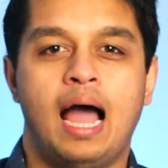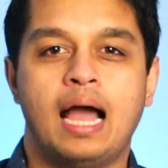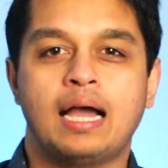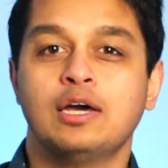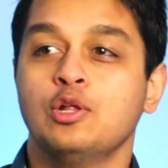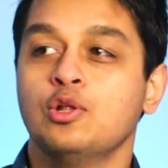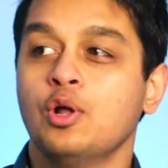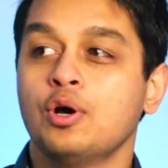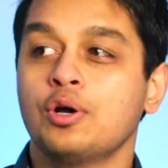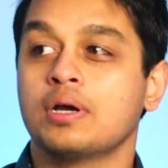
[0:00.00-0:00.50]
I
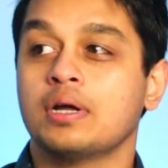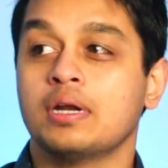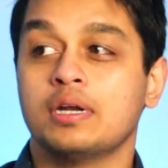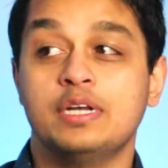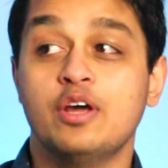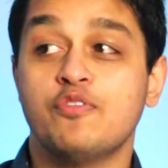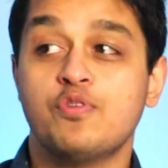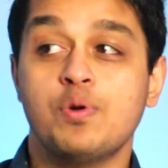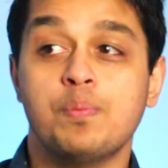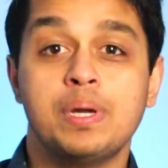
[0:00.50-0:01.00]
could
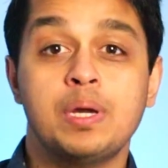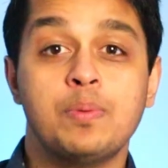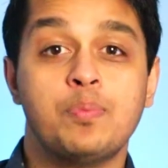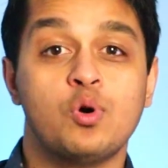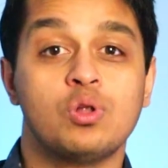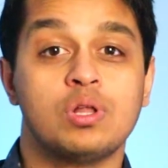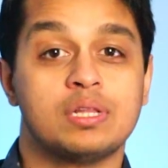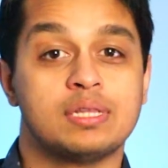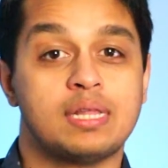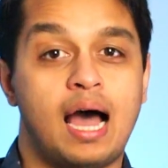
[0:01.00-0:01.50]
look different
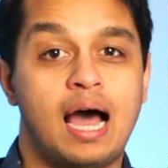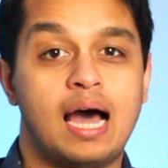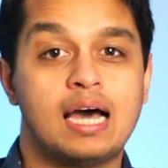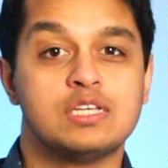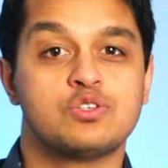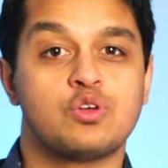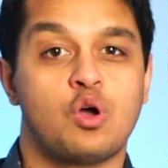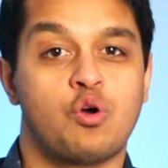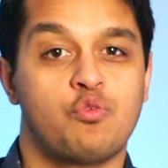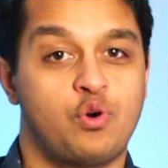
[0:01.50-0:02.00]
people in the
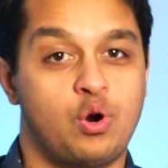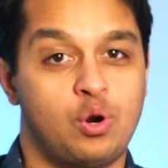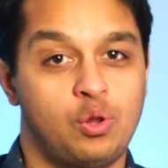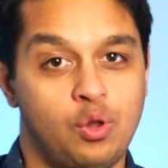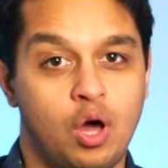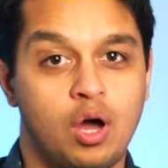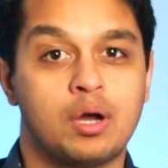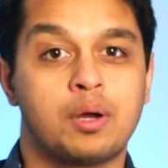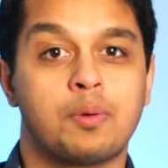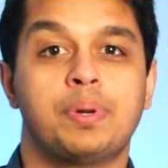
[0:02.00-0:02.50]
eyes for a
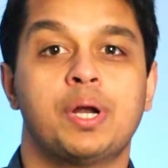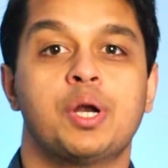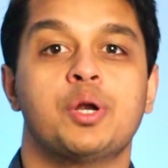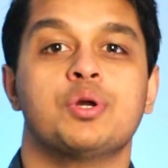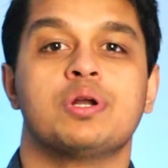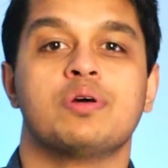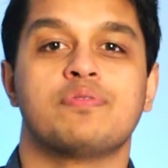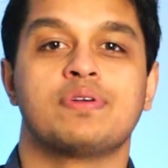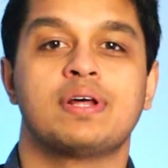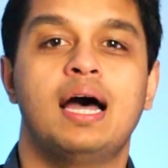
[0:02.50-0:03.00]
long
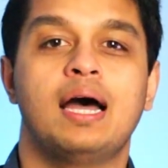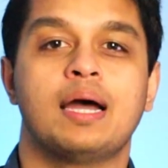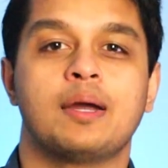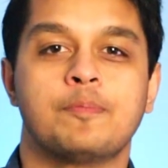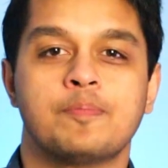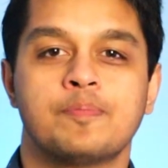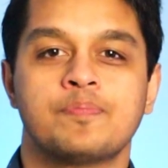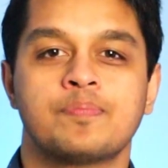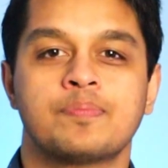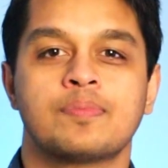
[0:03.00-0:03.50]
period of
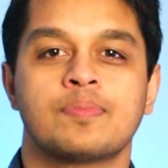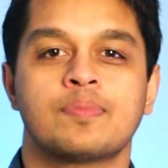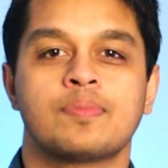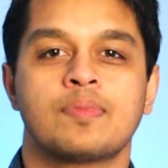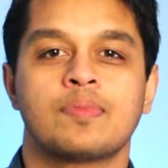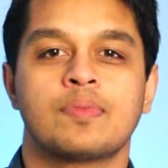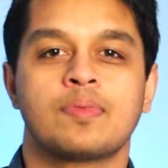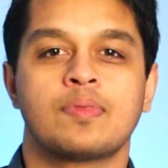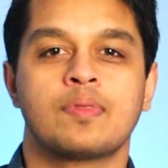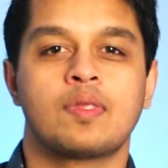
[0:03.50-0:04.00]
time.
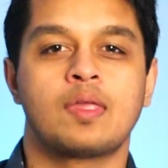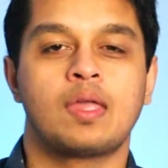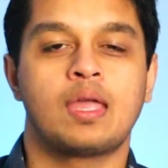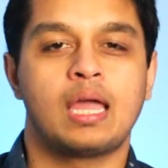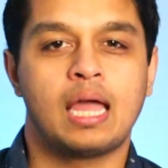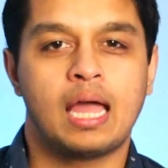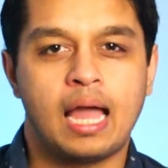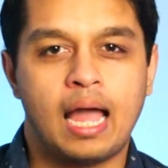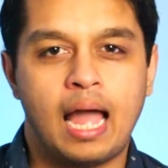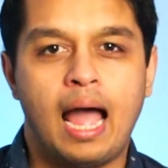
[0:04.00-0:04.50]

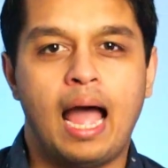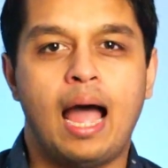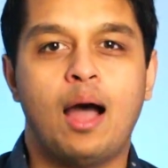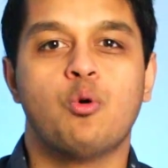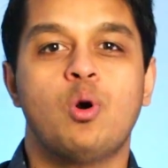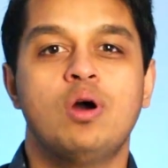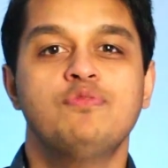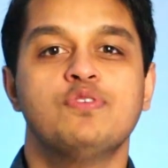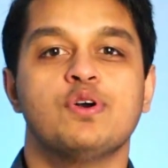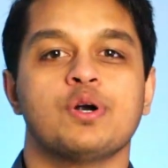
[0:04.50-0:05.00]

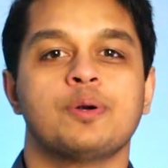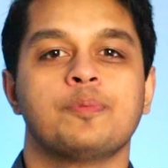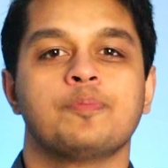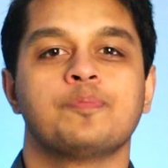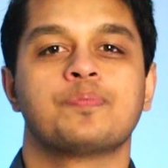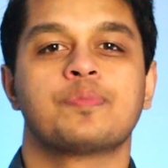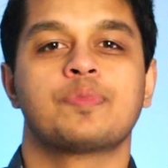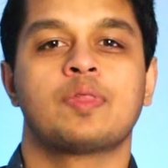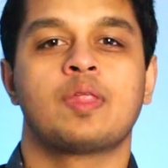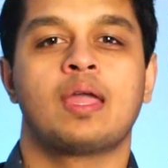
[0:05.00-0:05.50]

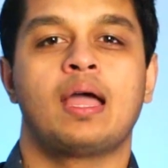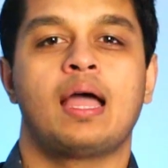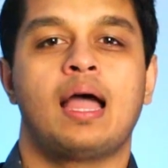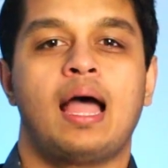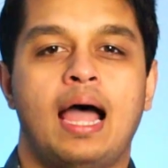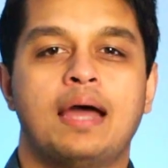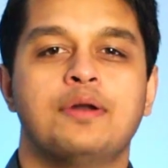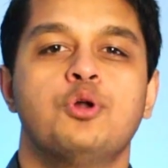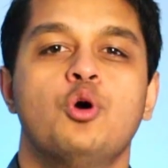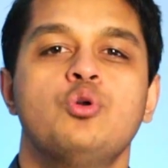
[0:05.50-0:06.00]
However,
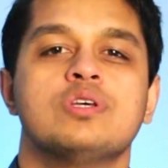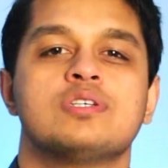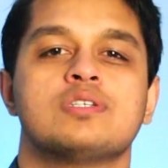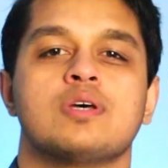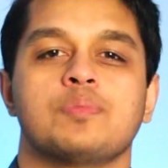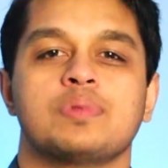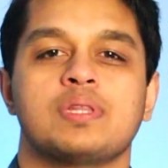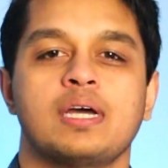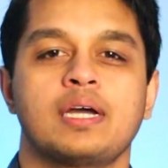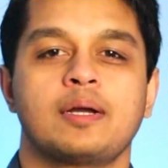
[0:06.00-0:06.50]
I noticed
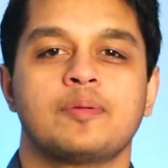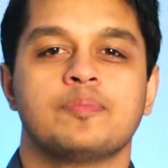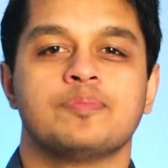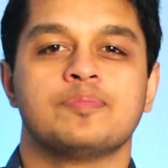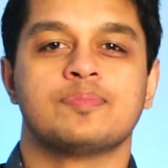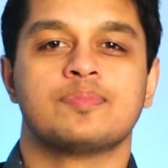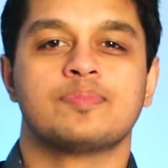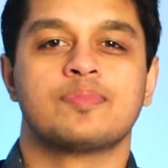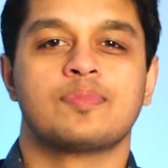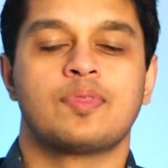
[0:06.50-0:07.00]
something.
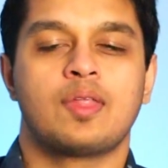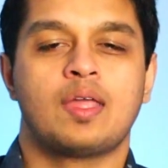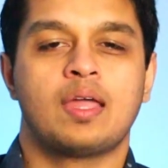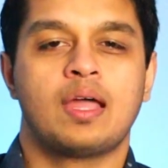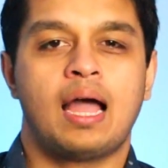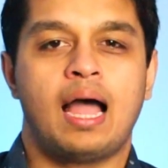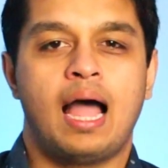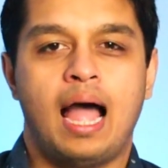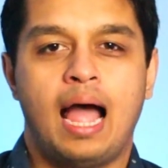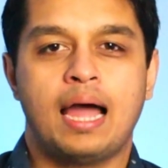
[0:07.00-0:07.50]

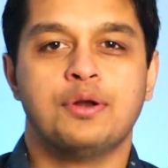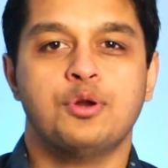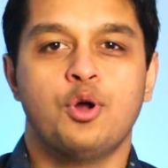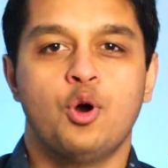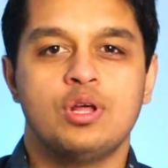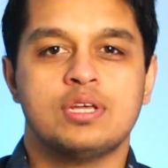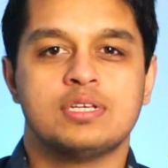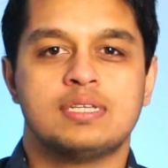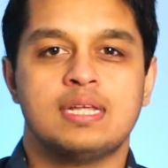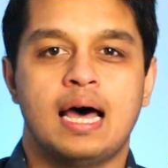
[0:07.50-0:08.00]
I
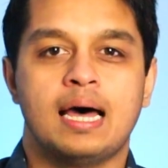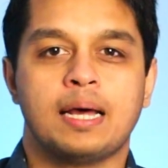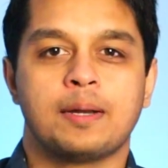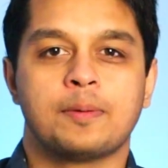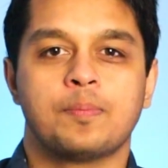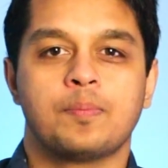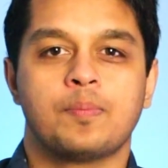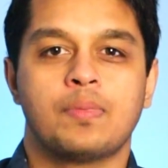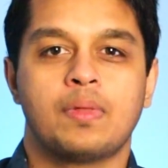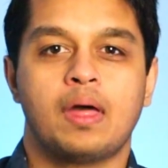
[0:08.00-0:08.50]
noticed
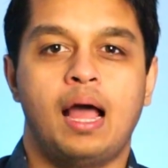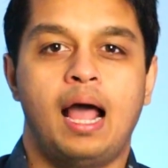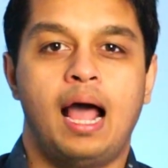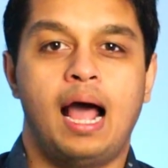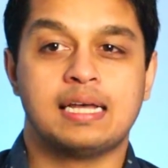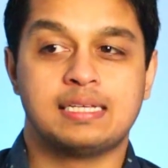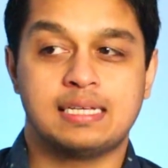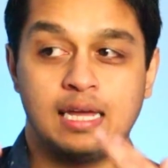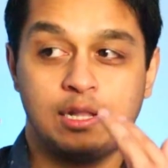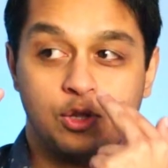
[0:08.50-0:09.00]
that
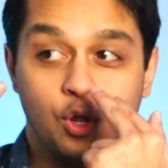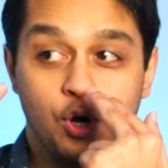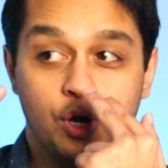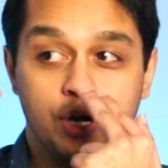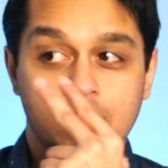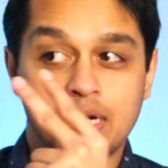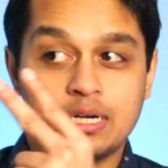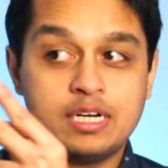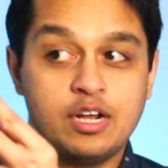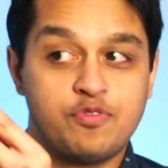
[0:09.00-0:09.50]
as I
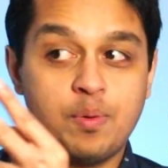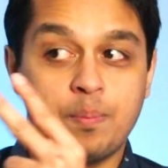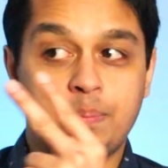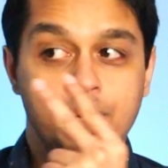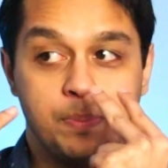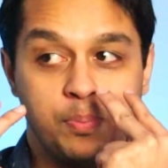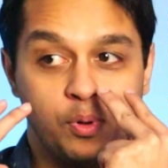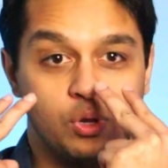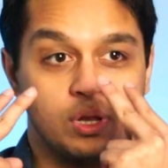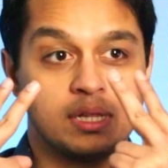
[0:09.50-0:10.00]
look different
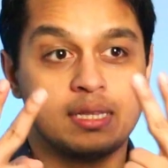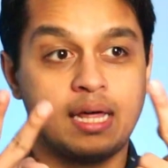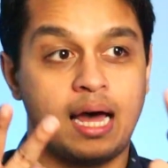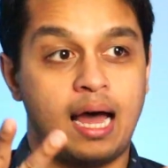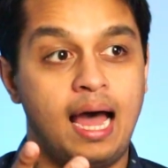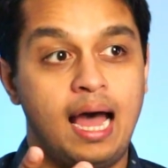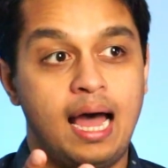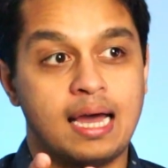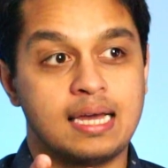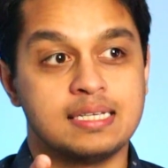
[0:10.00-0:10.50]
people in
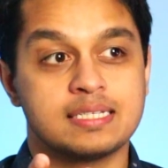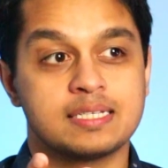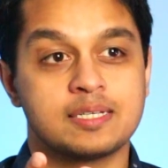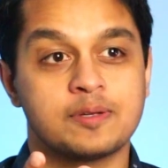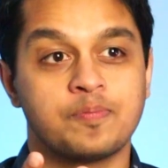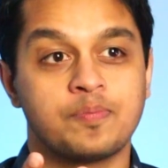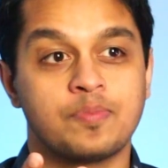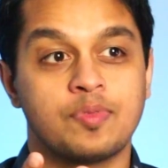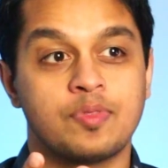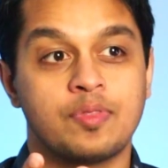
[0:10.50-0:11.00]
the
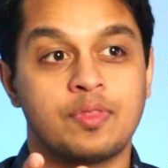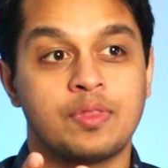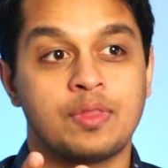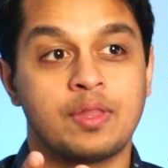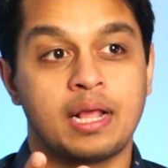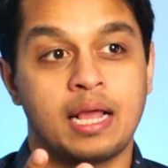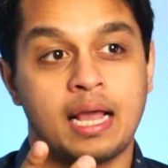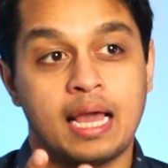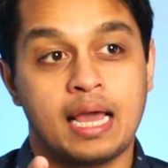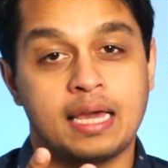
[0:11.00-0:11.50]
eyes,
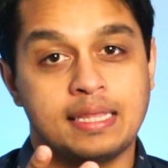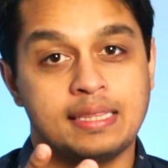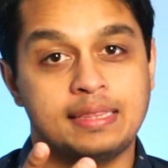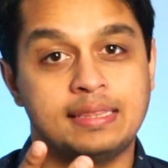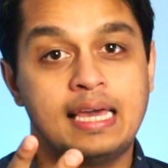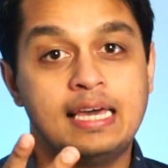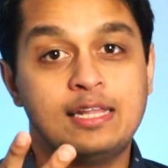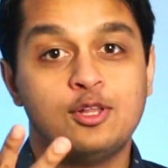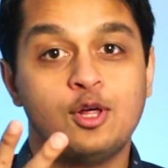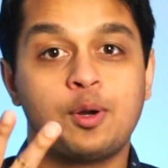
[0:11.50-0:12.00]

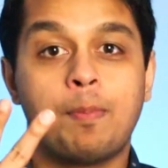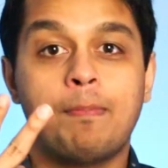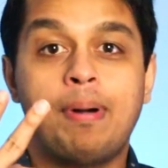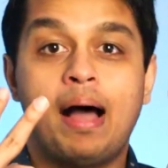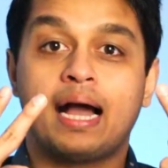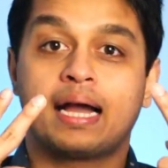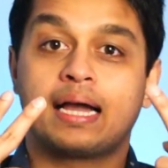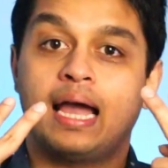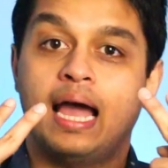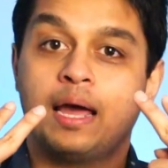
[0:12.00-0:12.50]
they look
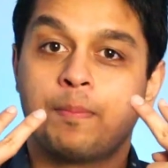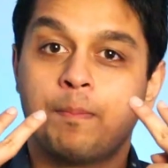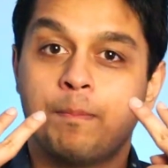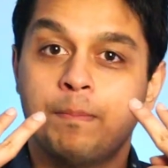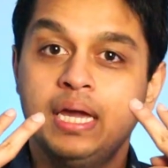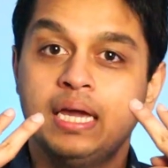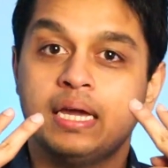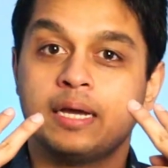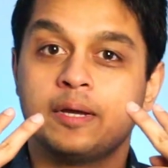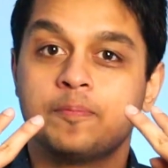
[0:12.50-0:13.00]
back at
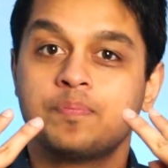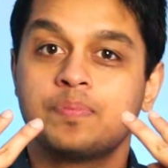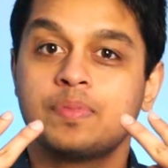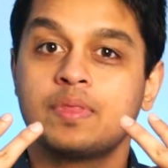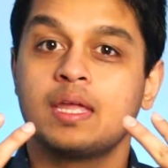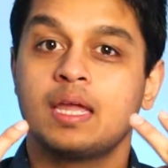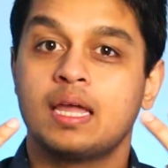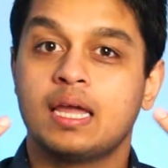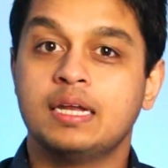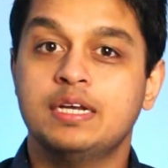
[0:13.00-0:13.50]
me
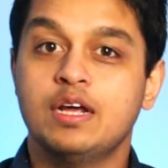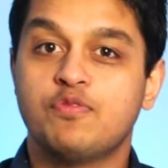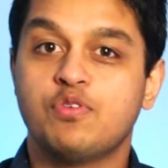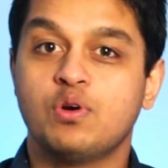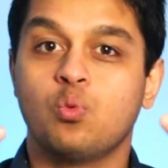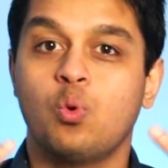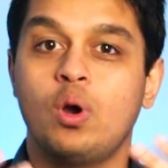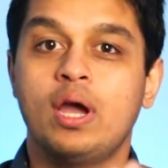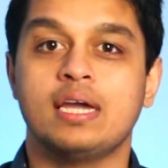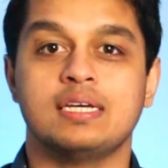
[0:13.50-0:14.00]
in
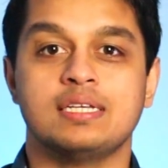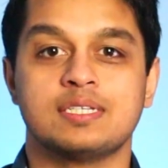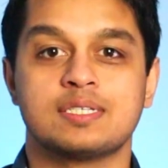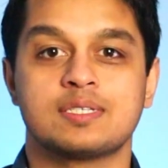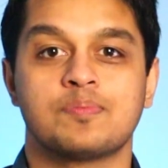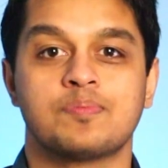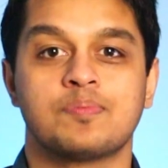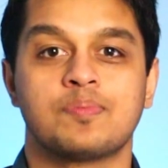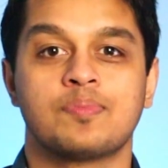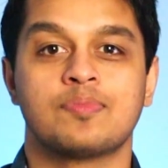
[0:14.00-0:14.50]
different
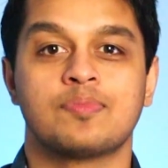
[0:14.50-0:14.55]
ways.